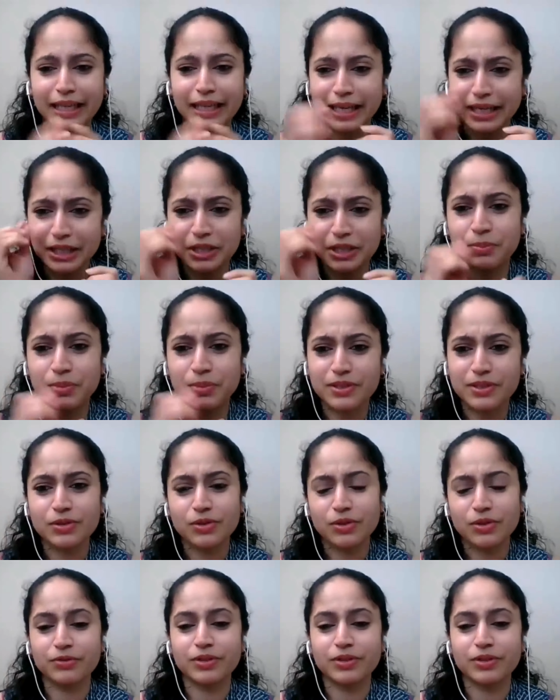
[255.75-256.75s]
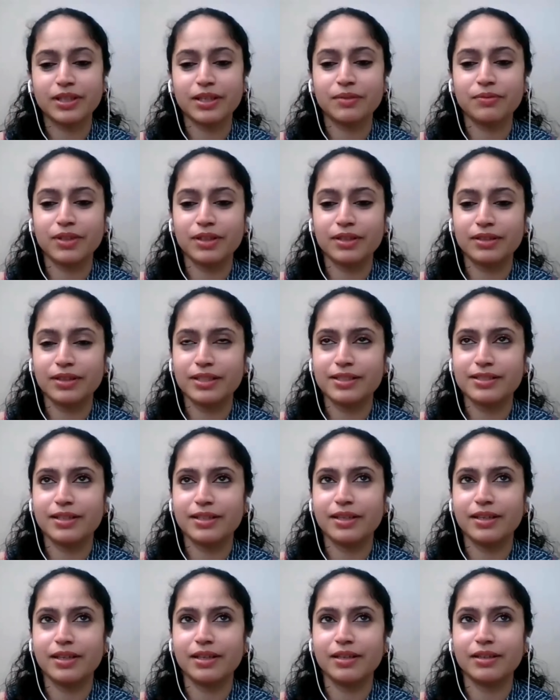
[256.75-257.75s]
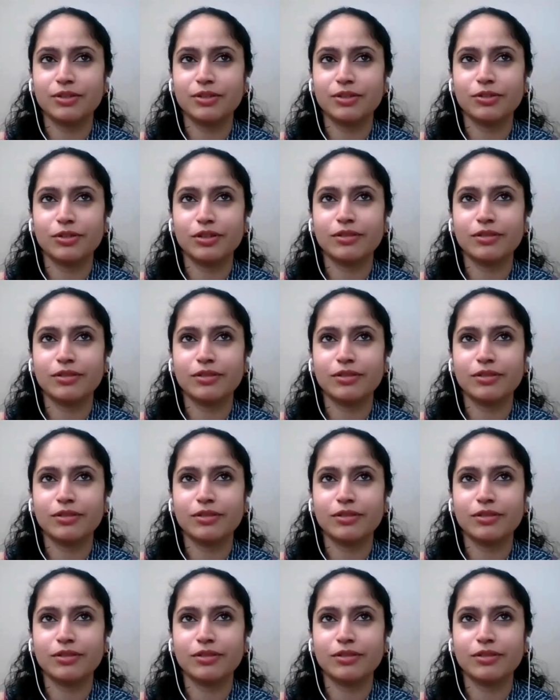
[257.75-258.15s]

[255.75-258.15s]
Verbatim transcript: 90% of the time when they say,